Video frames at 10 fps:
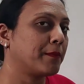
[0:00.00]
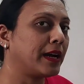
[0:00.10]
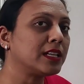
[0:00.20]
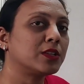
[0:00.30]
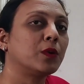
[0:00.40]

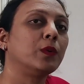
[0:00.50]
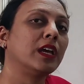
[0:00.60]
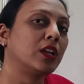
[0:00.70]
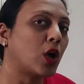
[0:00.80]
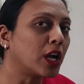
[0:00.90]
But
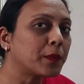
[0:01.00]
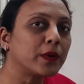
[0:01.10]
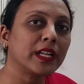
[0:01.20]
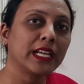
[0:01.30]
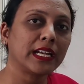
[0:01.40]
we are not
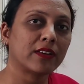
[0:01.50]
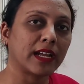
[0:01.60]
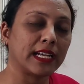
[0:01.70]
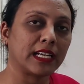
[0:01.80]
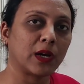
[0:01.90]
putting it
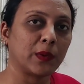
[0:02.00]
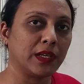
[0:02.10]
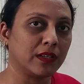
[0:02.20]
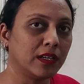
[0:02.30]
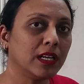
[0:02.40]
right
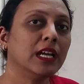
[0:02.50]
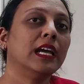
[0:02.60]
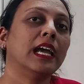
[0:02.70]
now here.